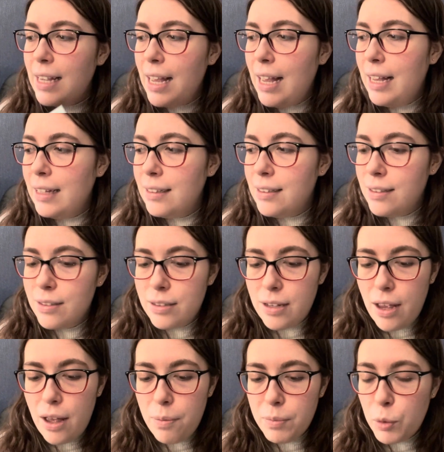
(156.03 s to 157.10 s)
and
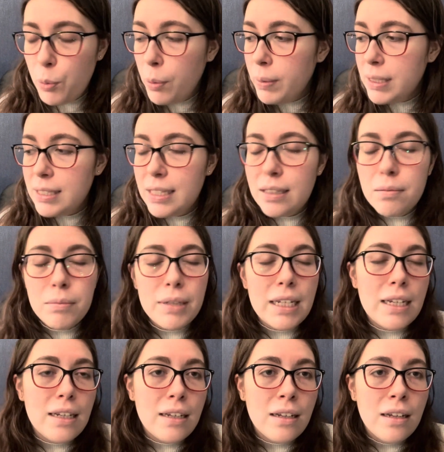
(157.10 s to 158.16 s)
you'll probably see
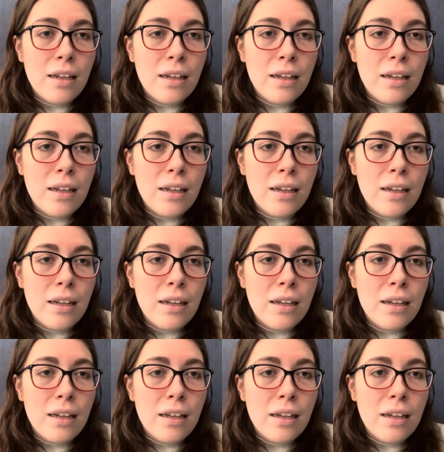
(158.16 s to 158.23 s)
me